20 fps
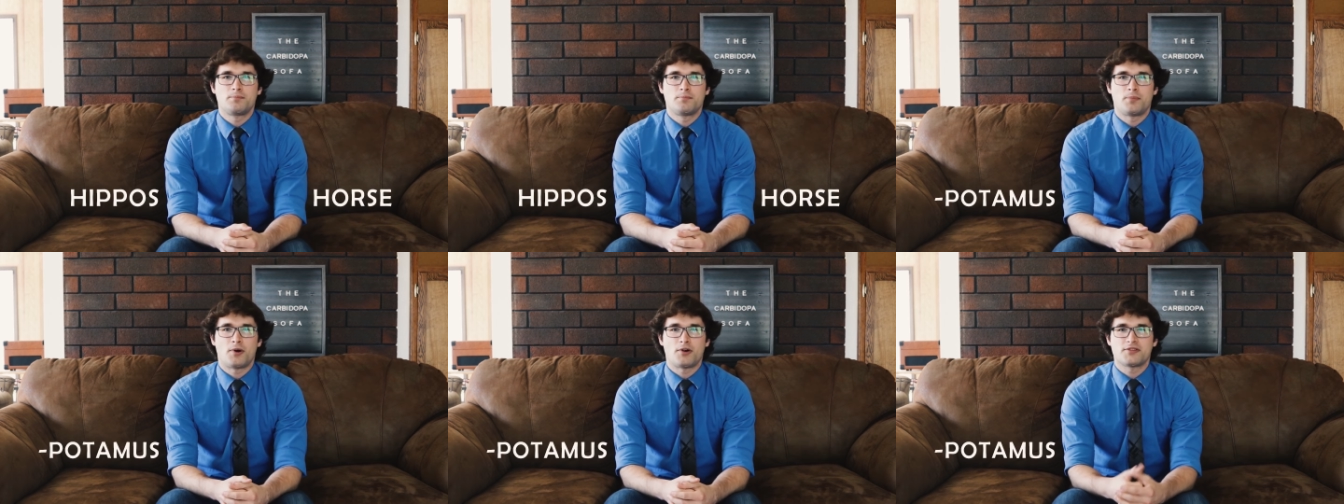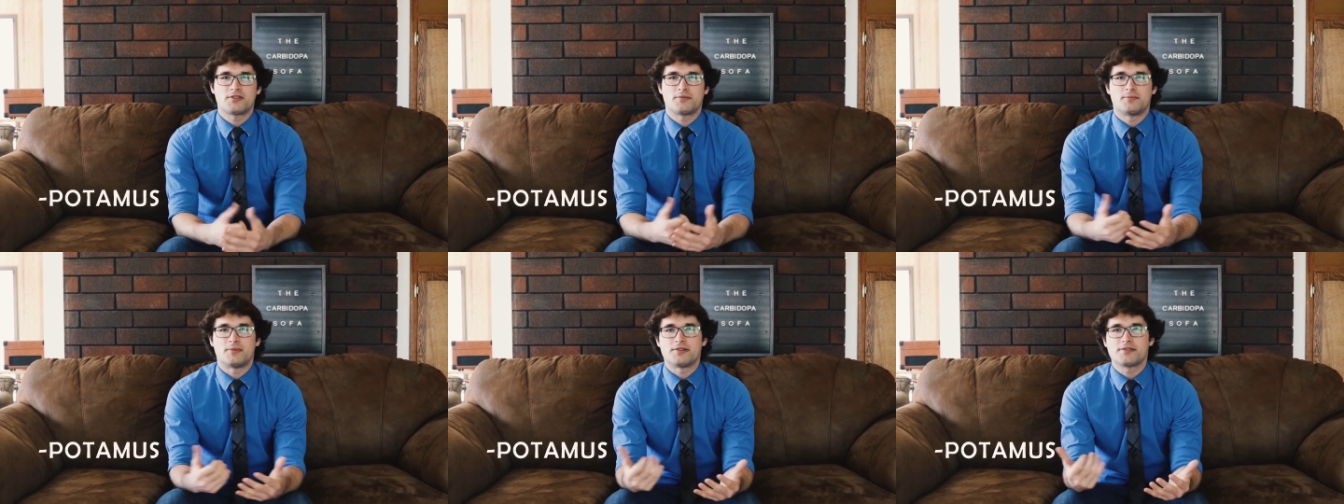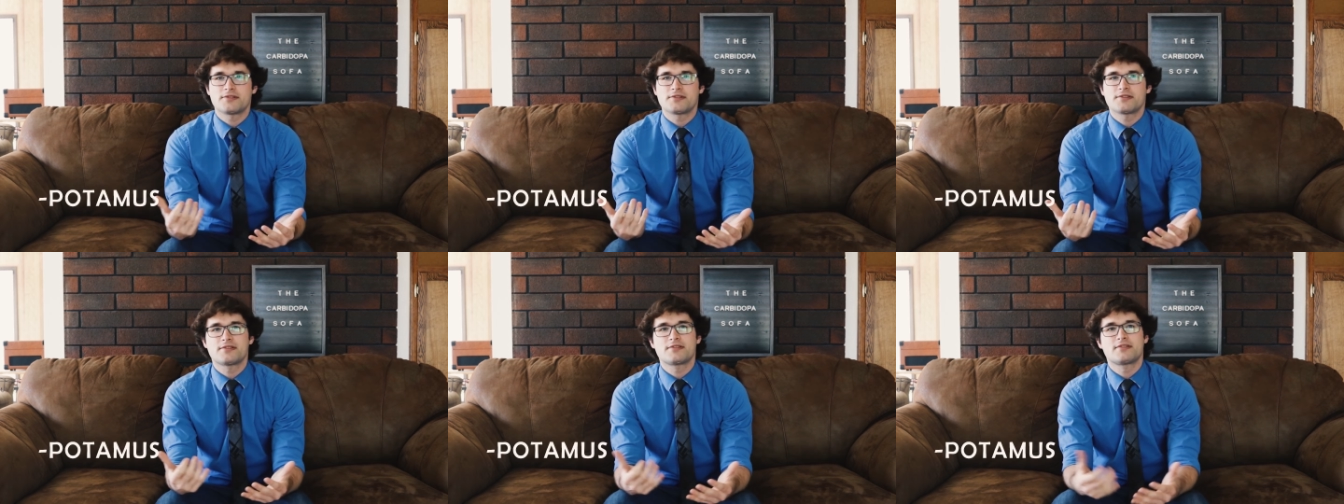
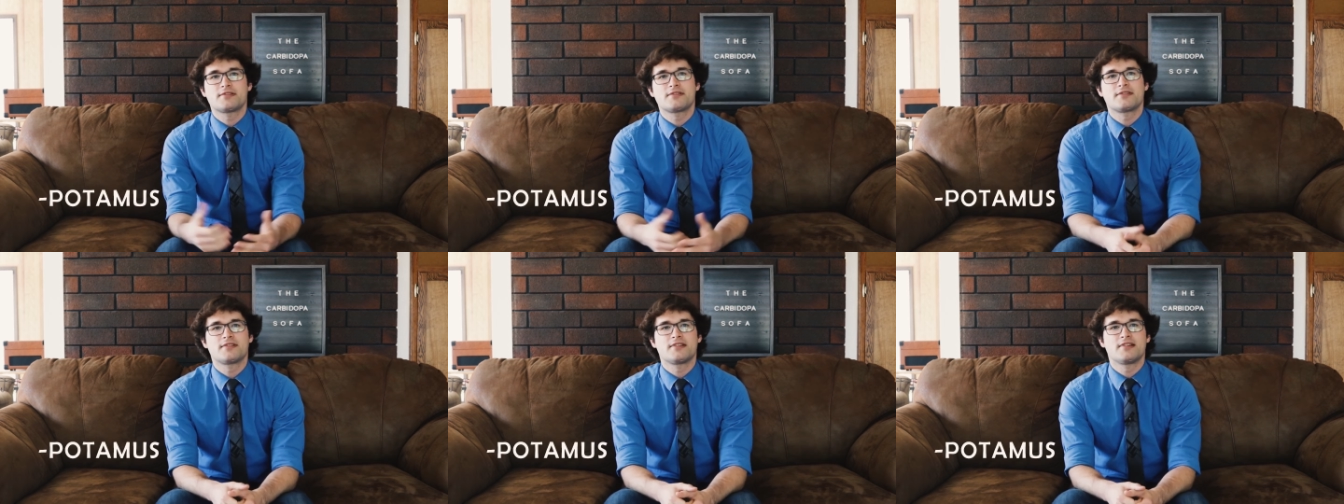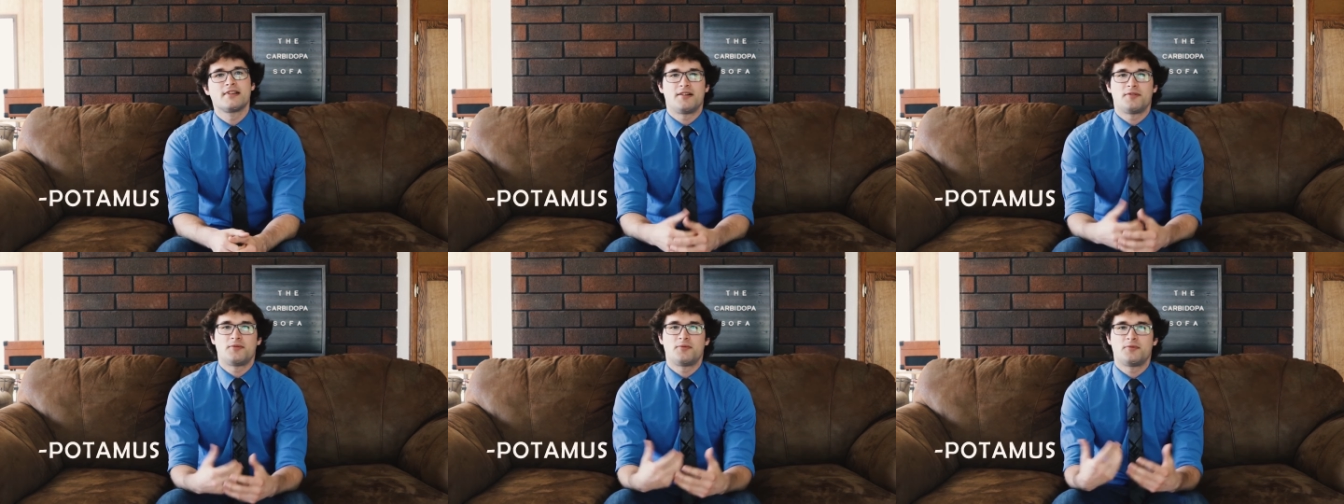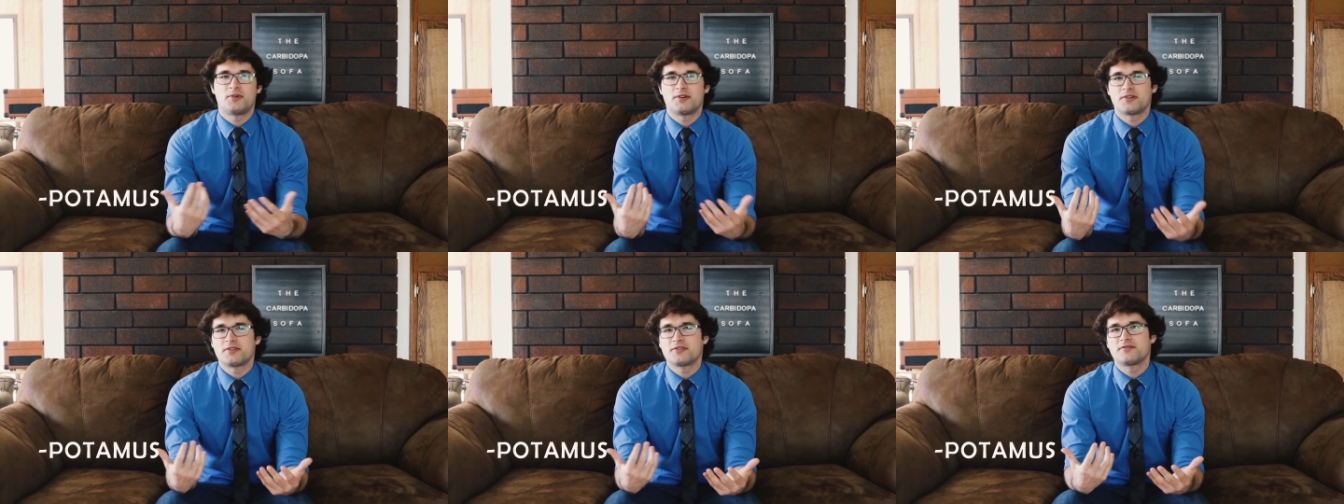Potamos,
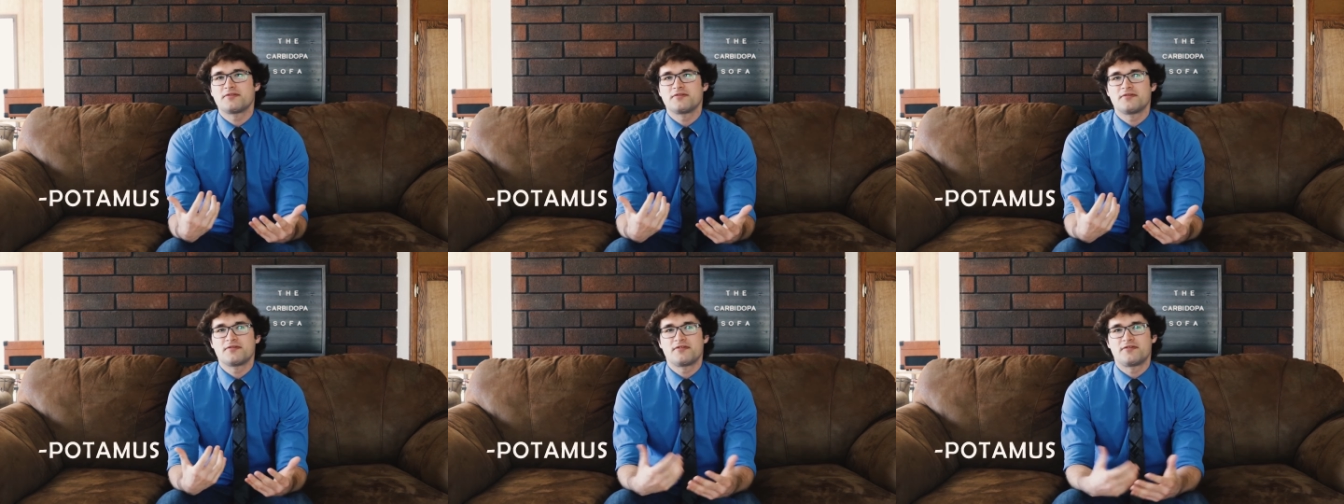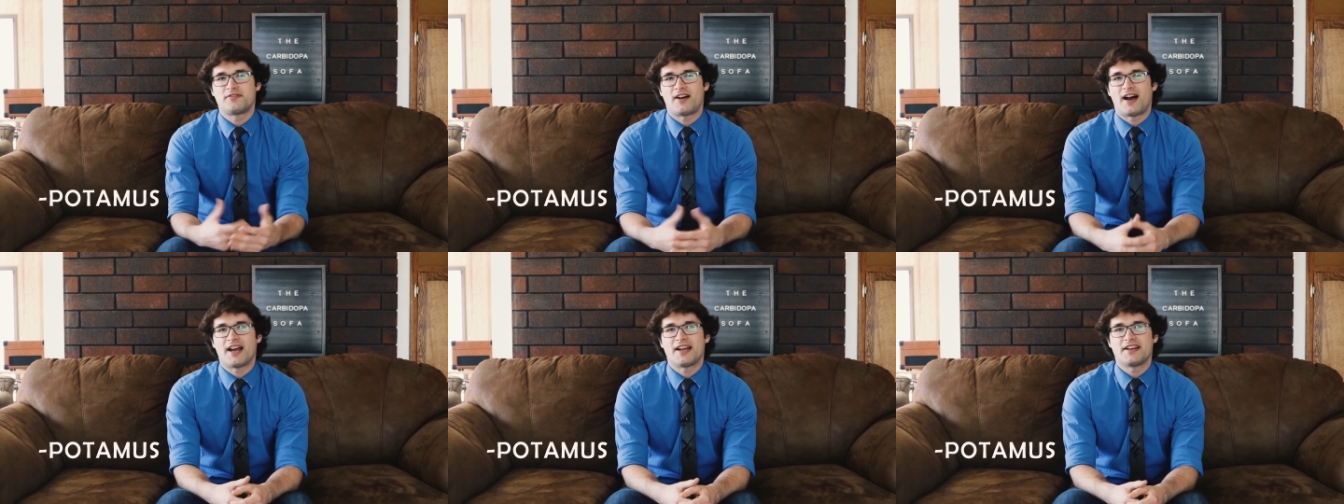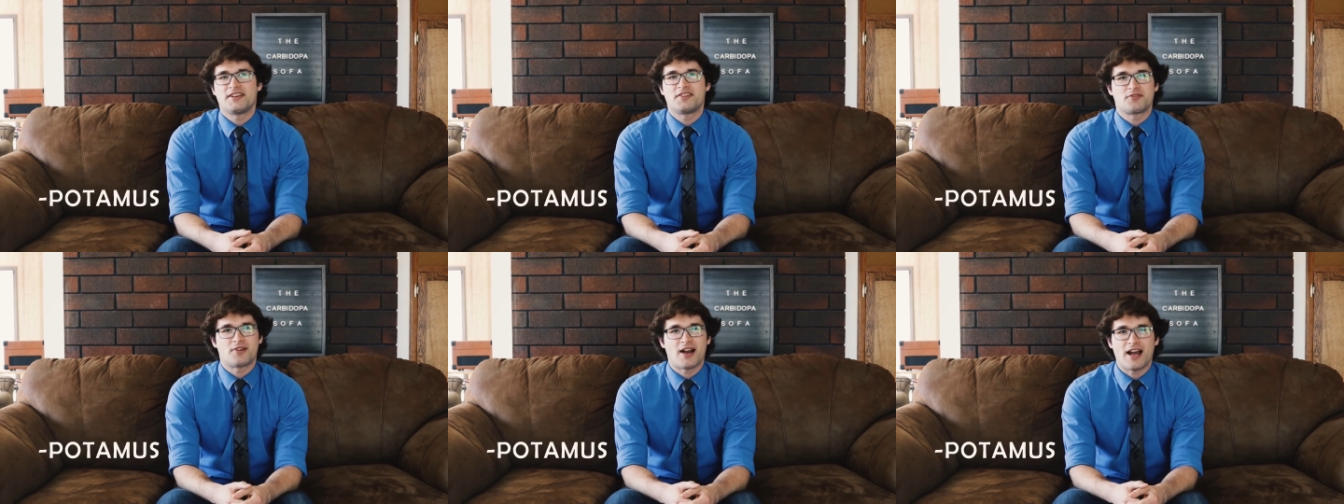we'll
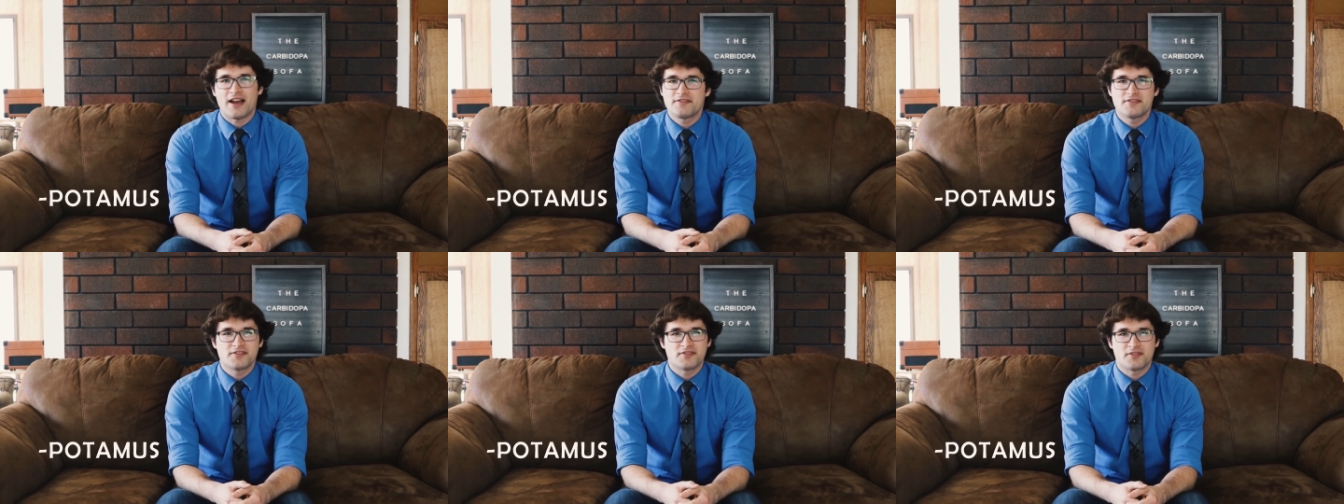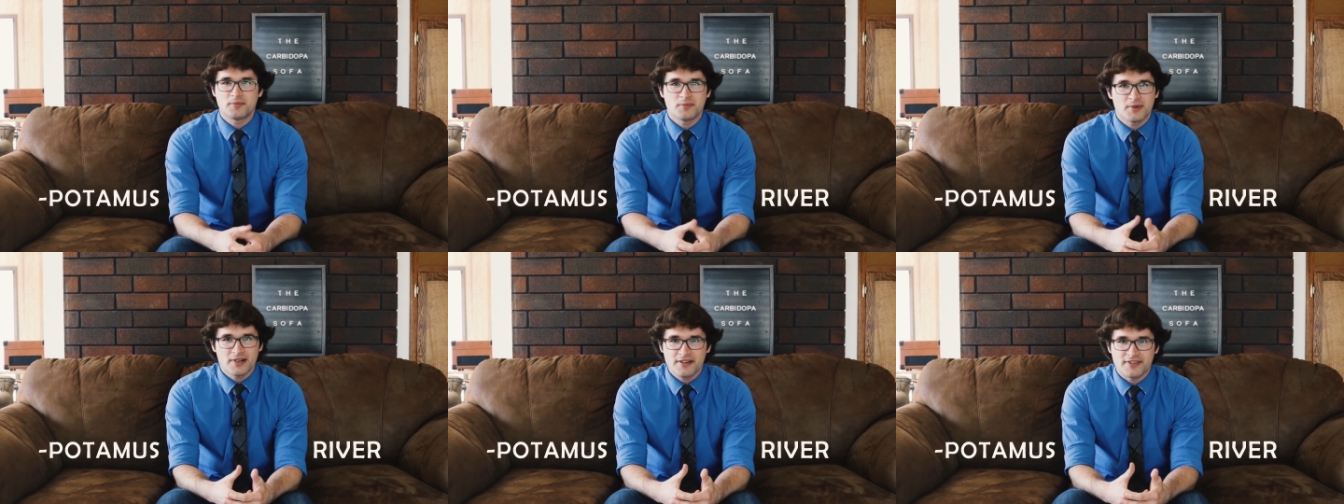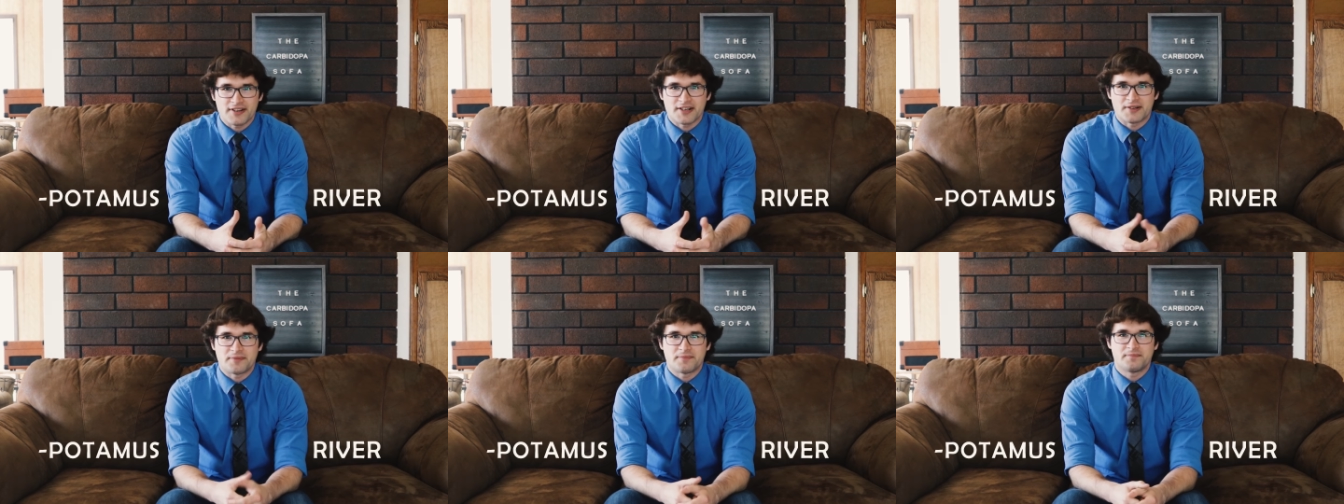find, derives from
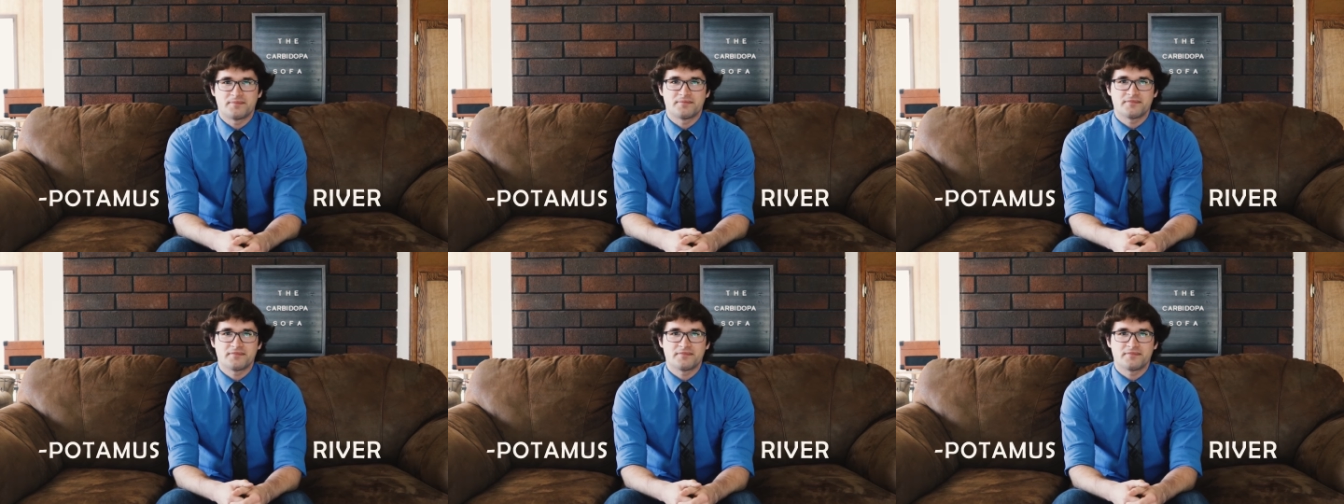river.